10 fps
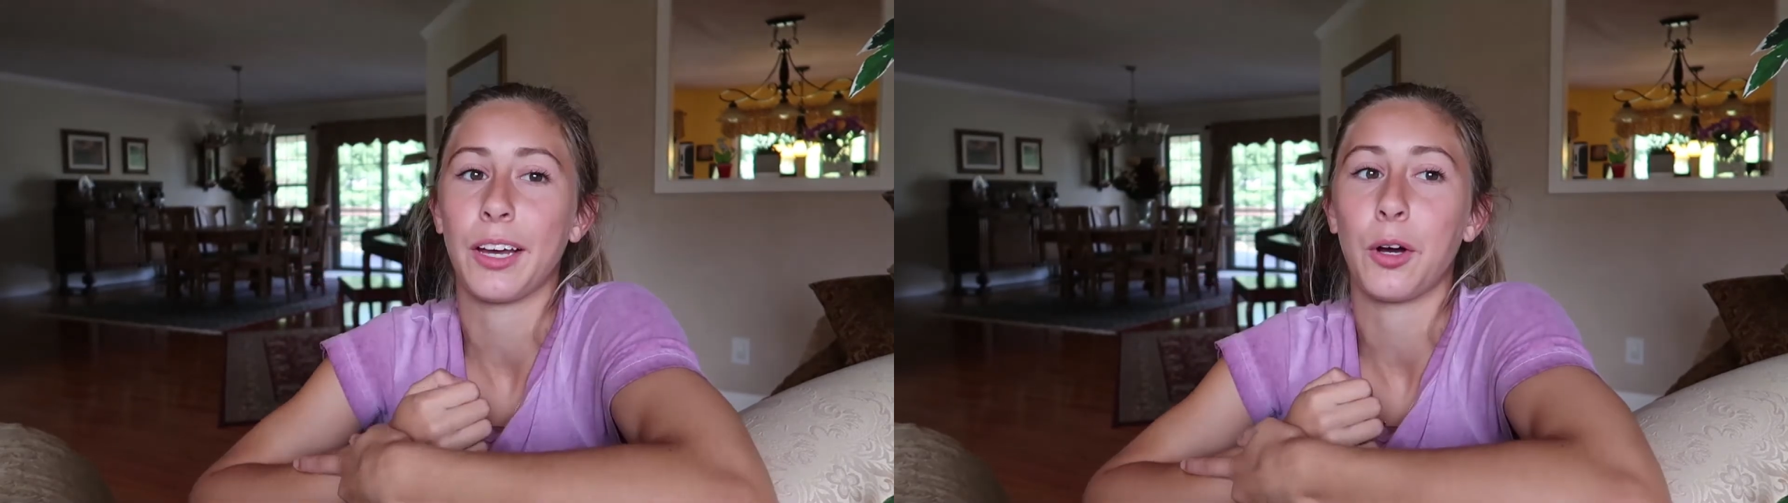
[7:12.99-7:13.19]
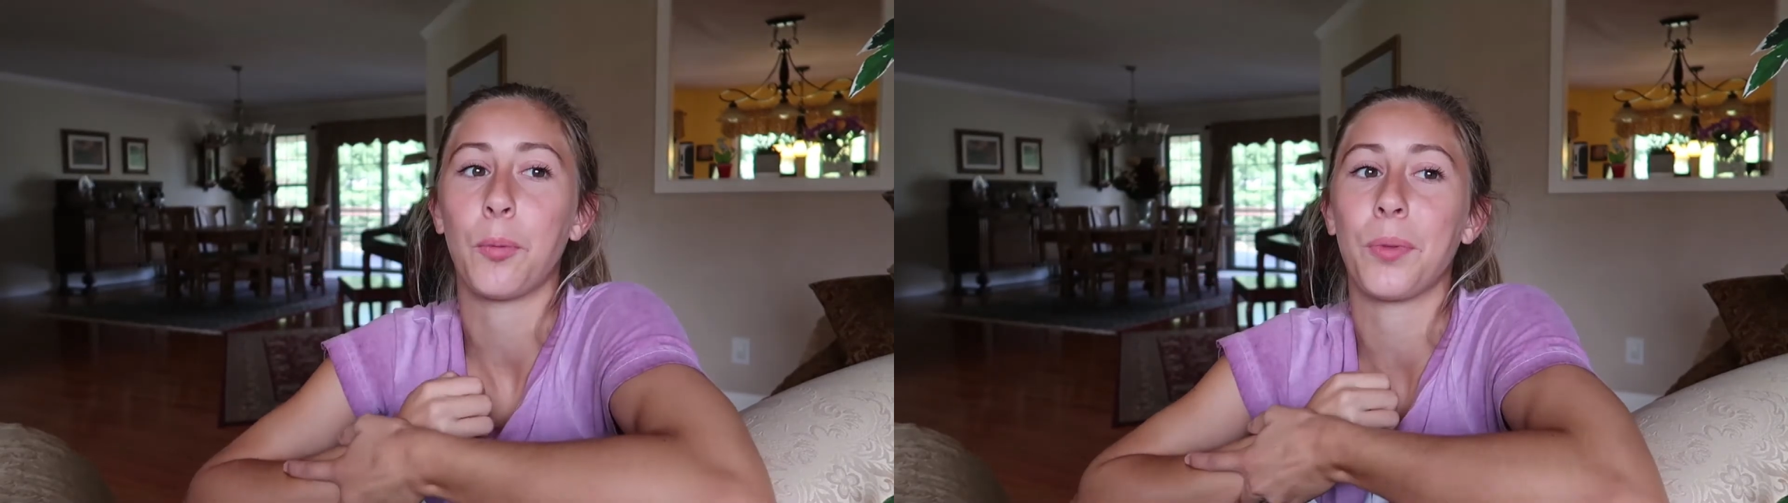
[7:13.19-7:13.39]

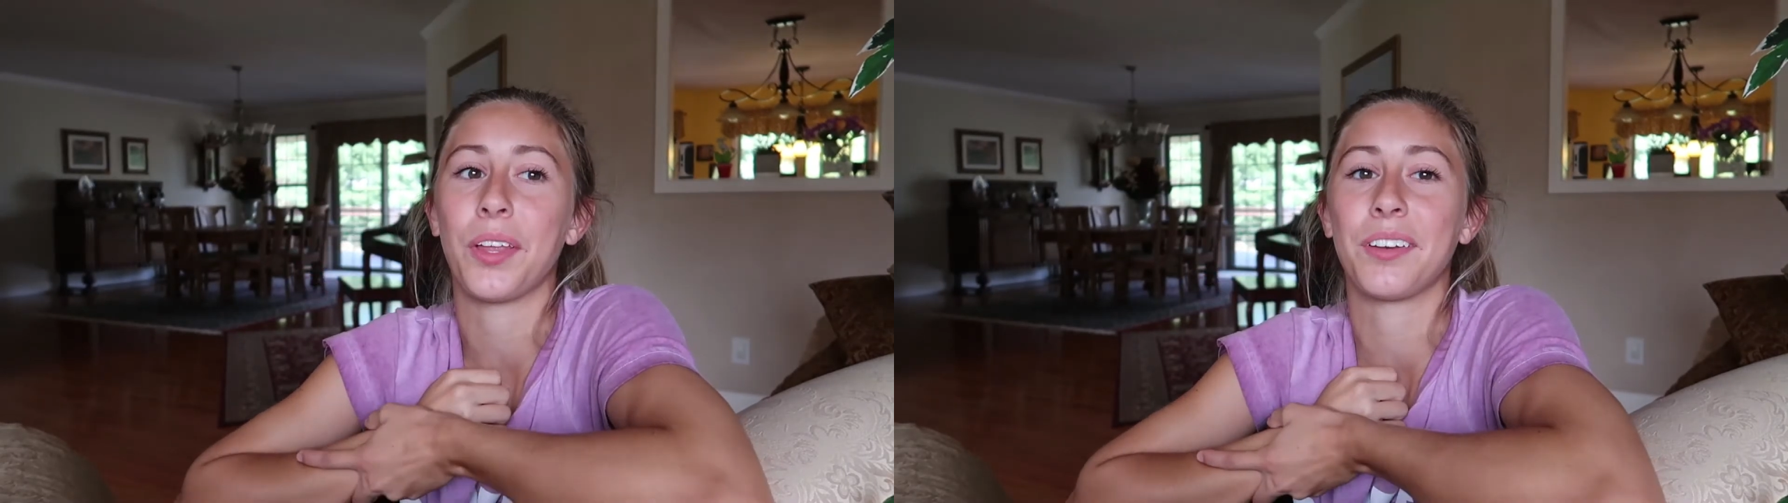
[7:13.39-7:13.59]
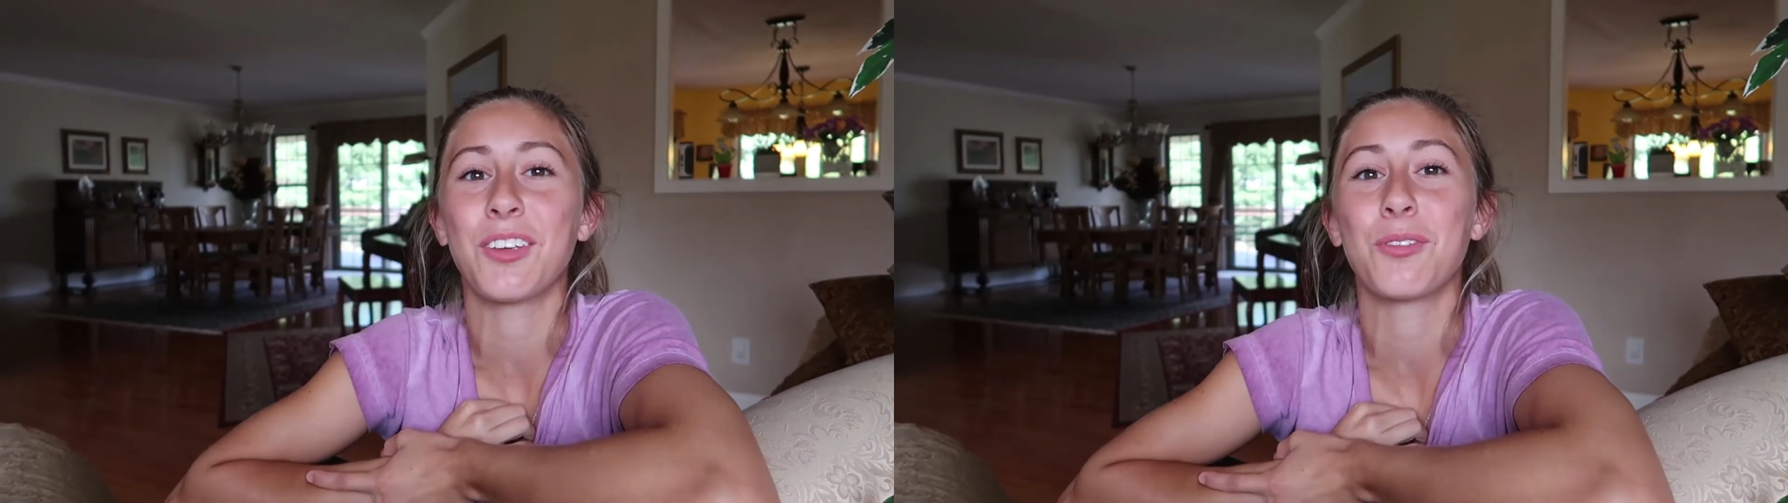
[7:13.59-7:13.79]
I hope
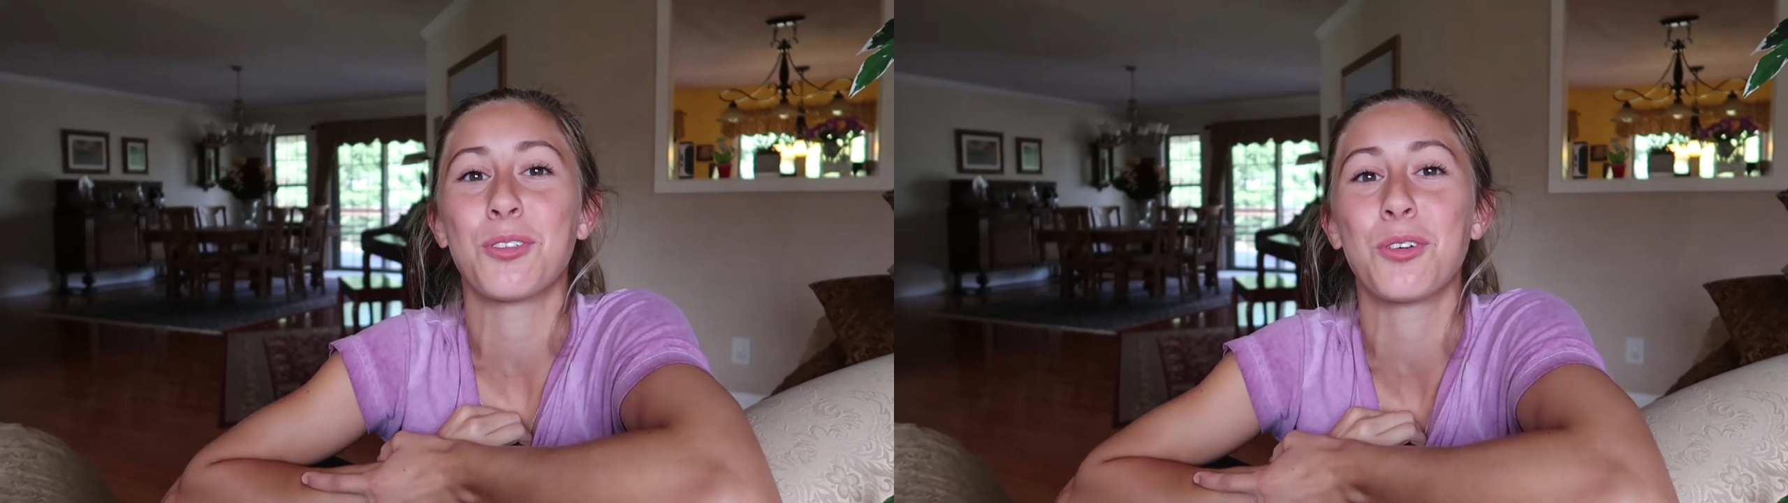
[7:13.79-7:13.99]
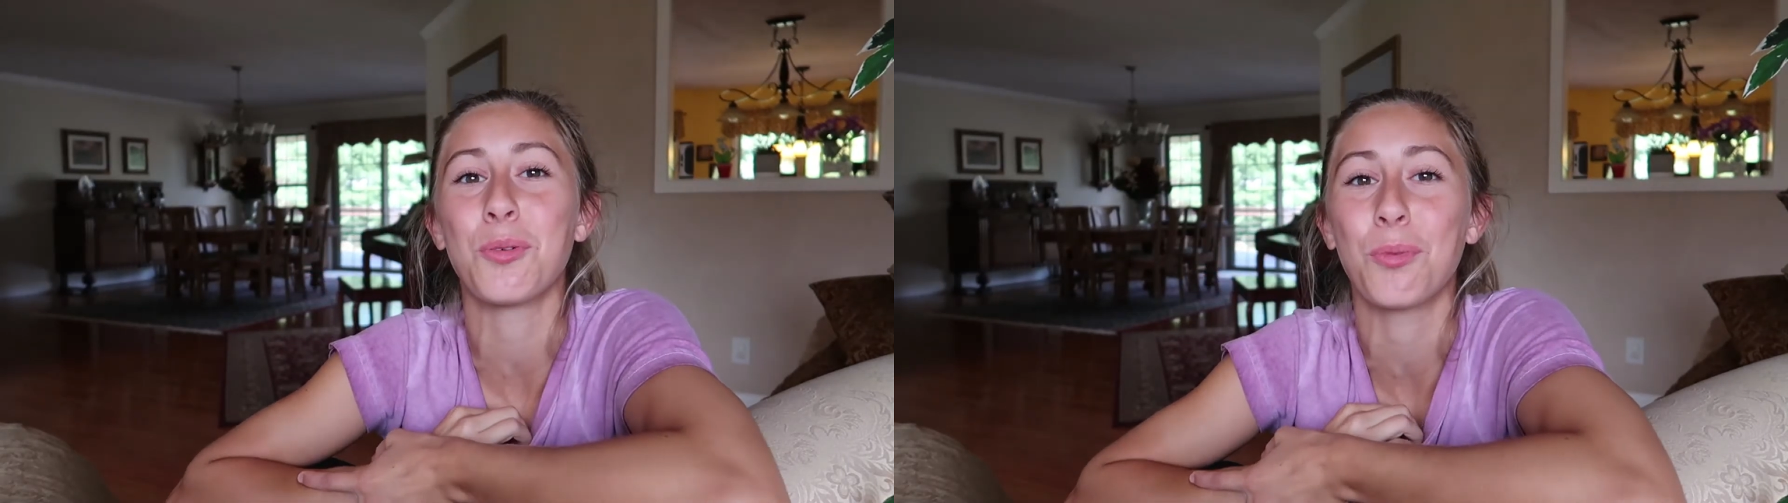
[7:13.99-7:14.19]
that
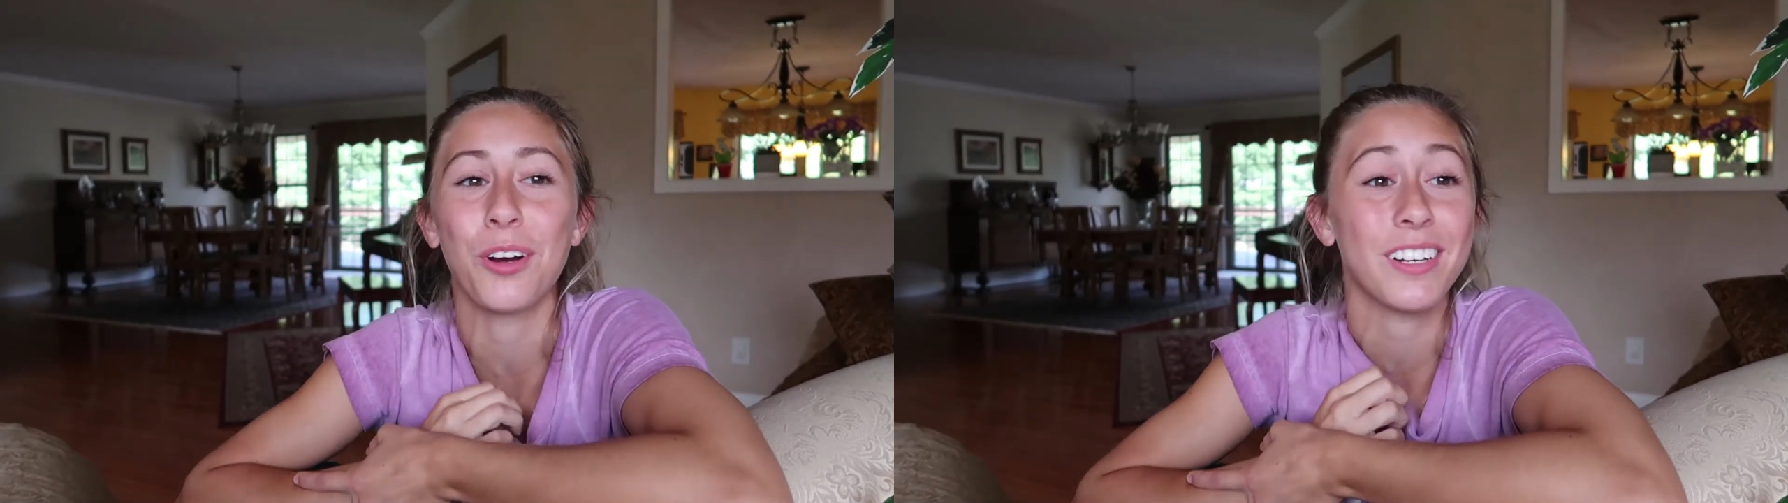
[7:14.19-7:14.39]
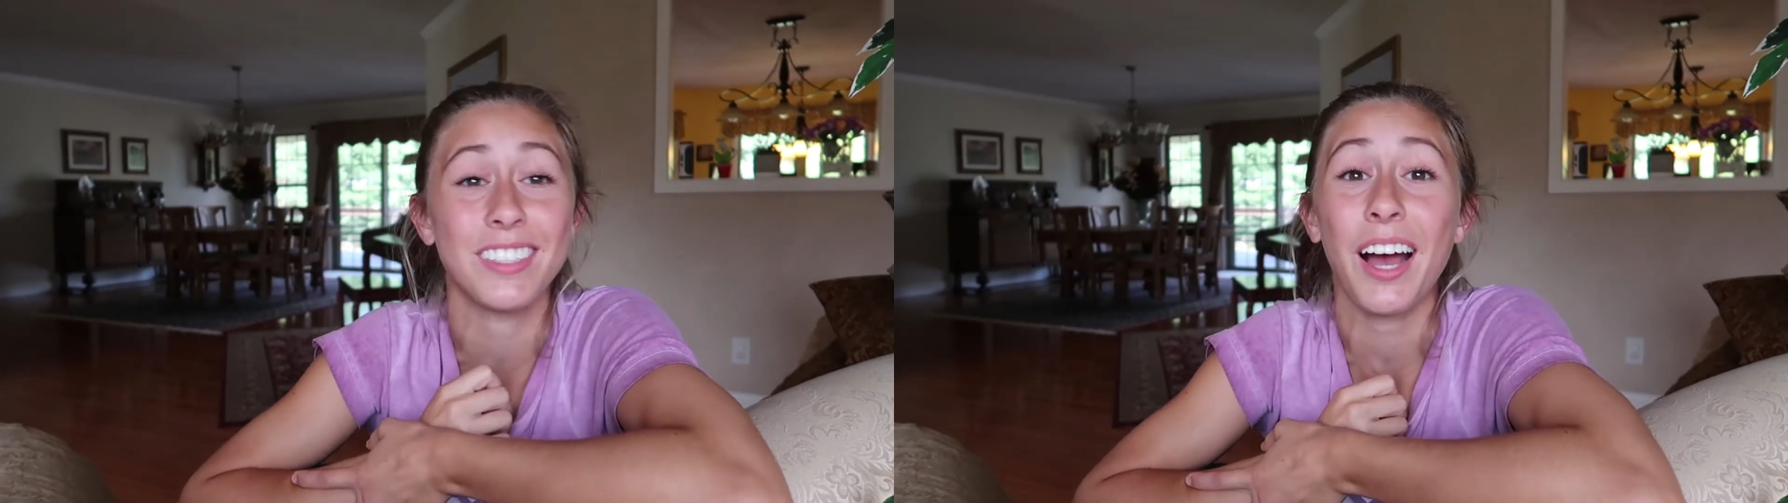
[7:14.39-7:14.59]
YouTube
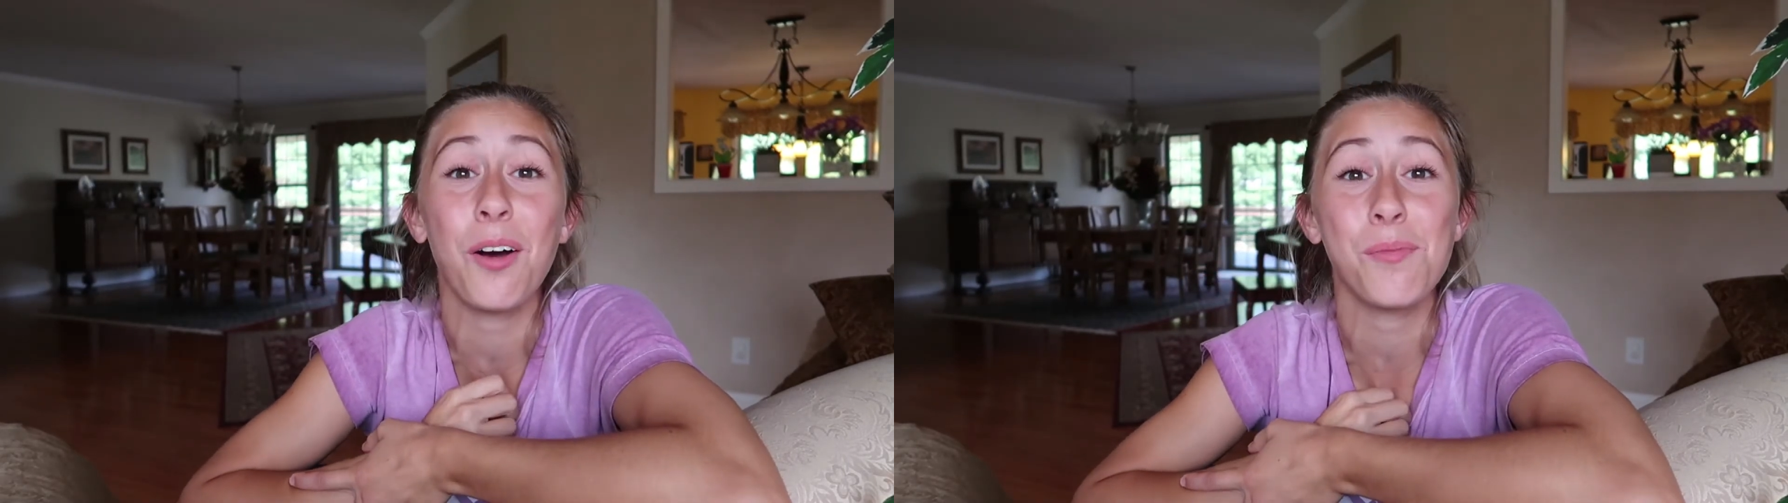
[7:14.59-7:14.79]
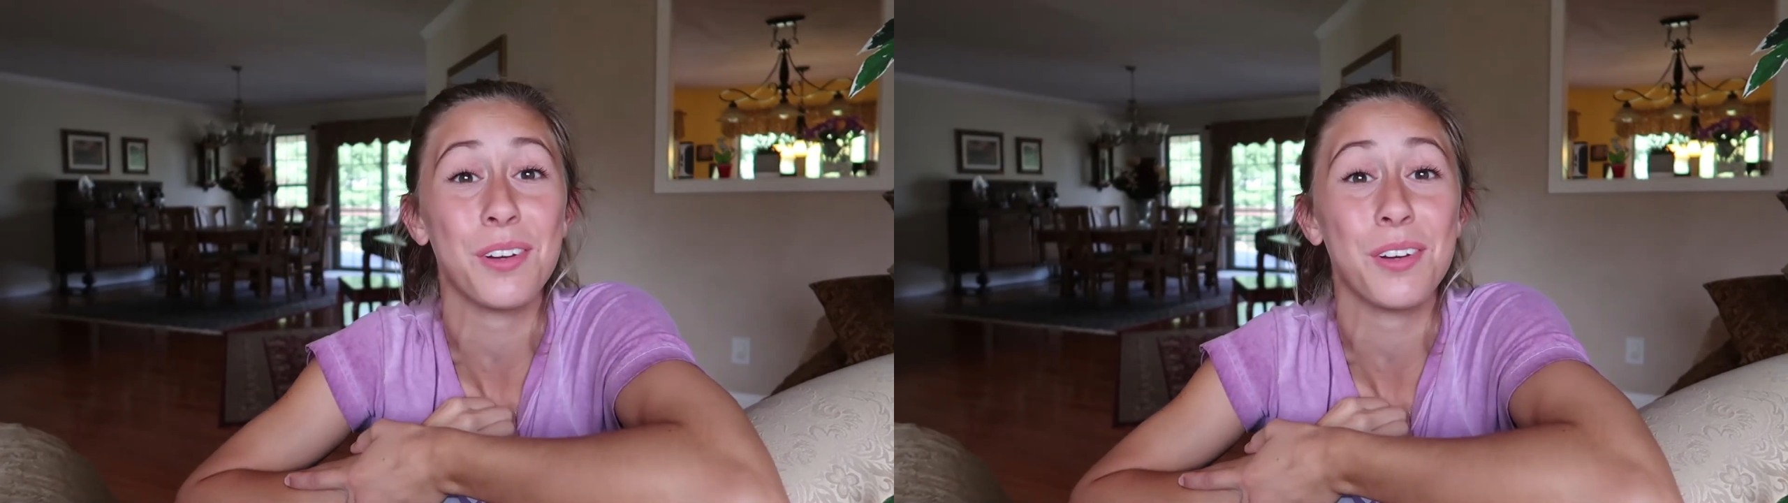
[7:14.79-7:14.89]
works out,